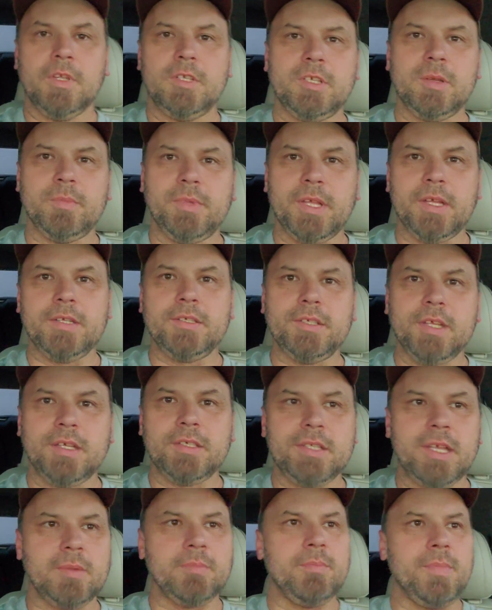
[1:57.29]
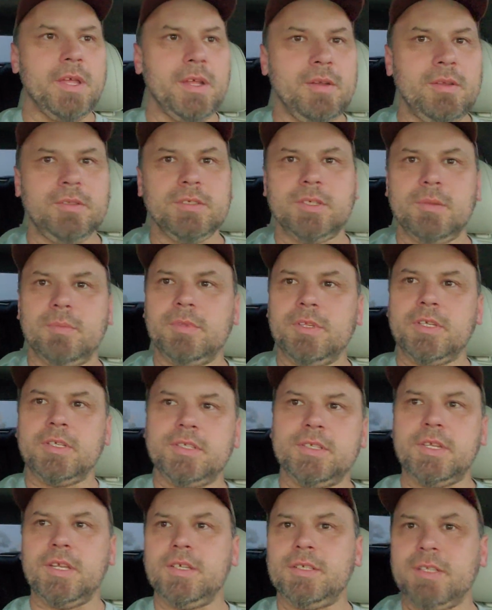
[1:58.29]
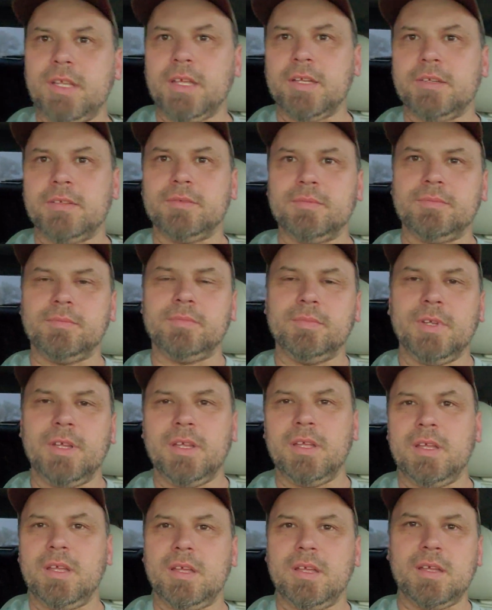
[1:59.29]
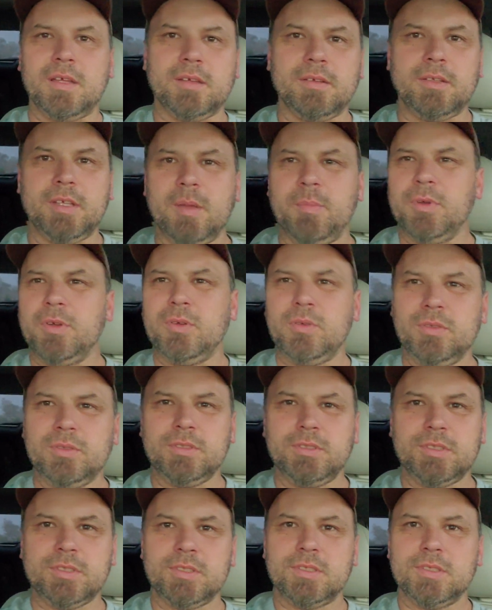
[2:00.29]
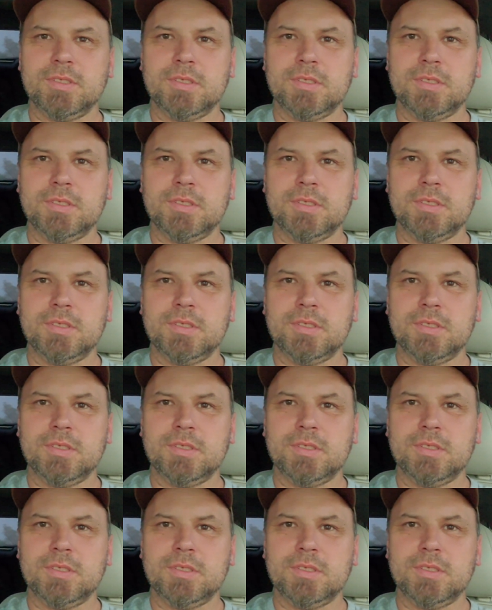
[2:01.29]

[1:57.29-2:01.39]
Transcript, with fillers: Some things taste like metal, some things taste like uh, chemicals.